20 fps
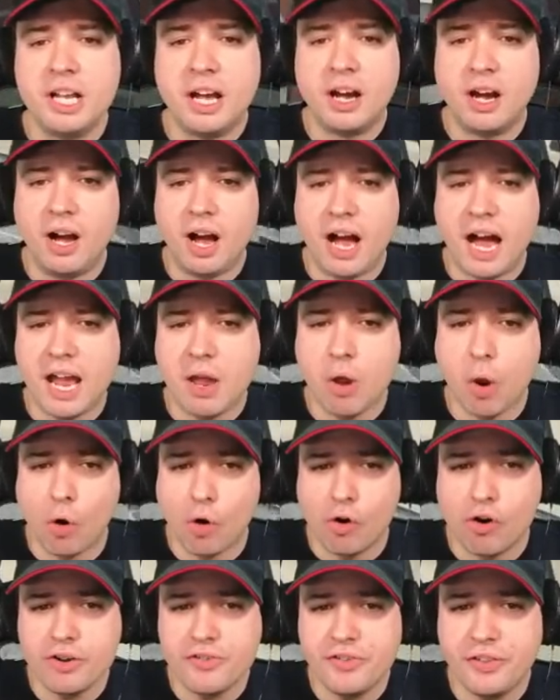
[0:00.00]
I
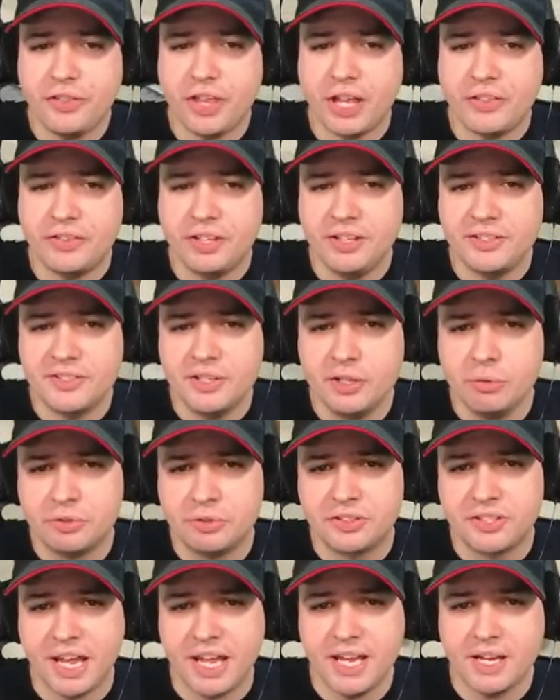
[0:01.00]
heard that these new
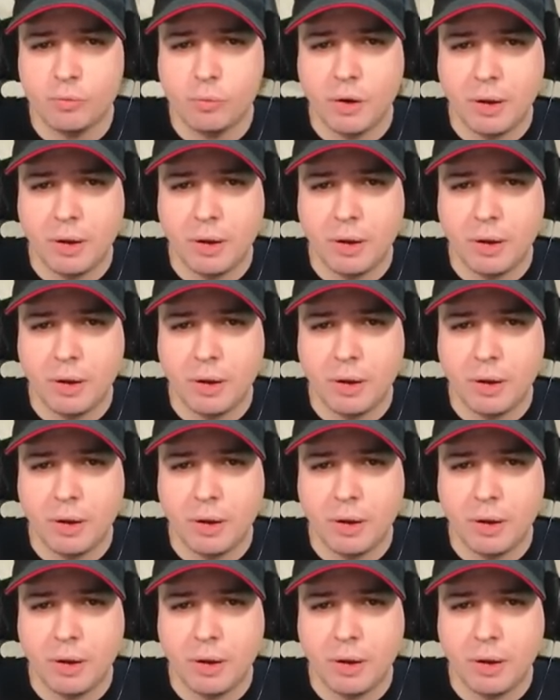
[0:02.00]
stake